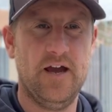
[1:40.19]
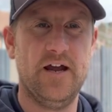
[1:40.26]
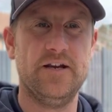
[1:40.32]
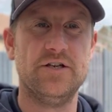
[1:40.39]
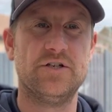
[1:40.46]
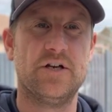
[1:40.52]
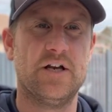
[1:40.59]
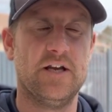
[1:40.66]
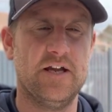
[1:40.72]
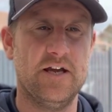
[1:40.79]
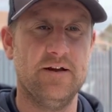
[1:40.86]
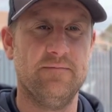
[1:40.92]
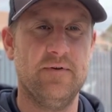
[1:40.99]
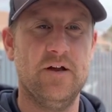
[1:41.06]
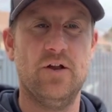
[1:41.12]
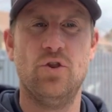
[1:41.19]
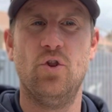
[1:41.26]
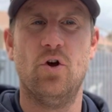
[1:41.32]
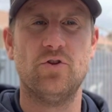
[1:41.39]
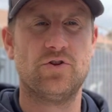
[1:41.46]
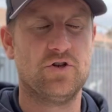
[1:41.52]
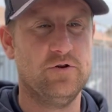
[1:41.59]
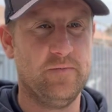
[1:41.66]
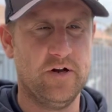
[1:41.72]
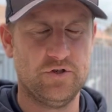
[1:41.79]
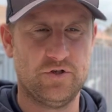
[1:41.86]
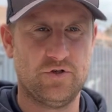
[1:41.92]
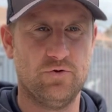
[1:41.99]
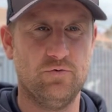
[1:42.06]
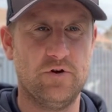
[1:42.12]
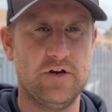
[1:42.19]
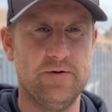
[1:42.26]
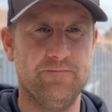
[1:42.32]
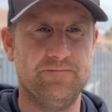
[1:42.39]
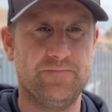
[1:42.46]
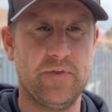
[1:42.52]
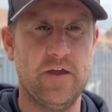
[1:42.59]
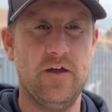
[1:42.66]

And it's clear, not too much talking.